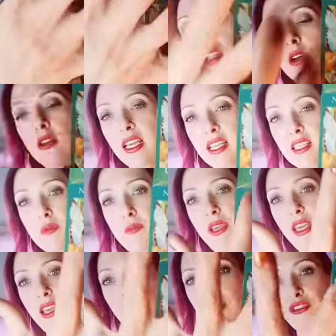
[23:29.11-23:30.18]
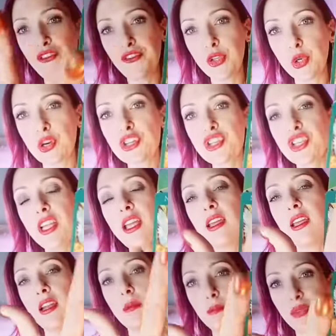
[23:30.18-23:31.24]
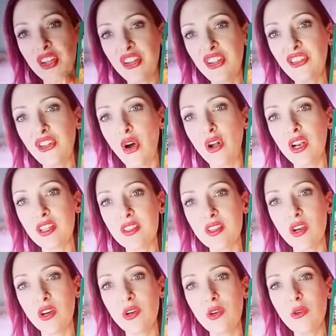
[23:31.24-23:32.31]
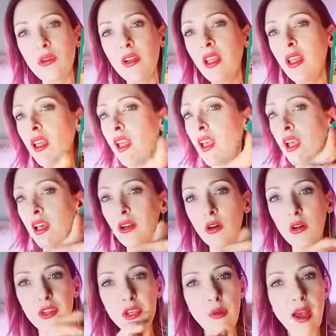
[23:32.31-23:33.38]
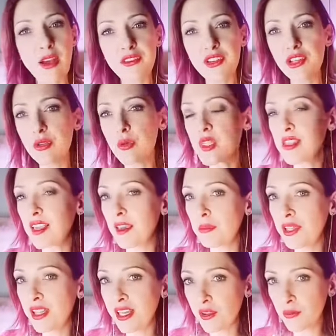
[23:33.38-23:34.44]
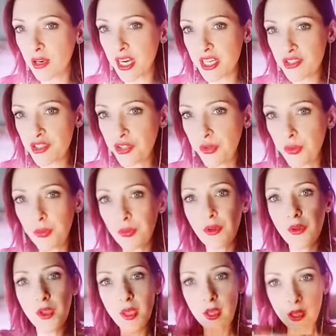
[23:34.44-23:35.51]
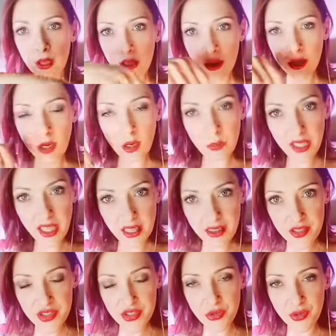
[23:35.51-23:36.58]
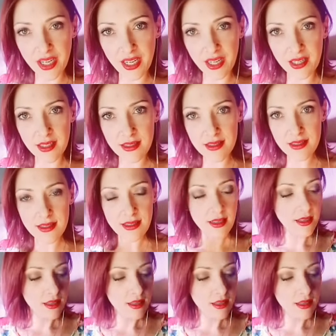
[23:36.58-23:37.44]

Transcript: You know, like it's big and flourishing and abundant on its own, and all you have to do is like play the right tune, you know, play the strings,